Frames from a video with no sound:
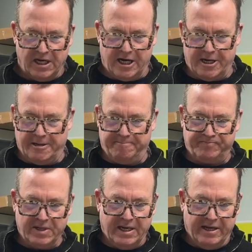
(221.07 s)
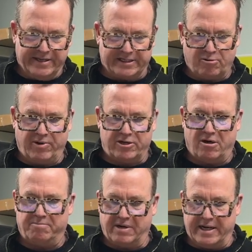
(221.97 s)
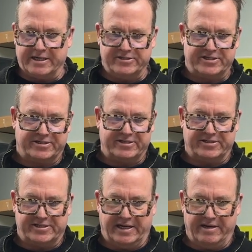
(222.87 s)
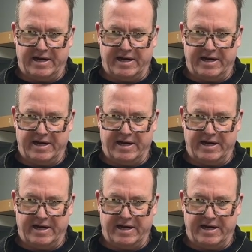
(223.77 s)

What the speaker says: that's what we call brand consistency.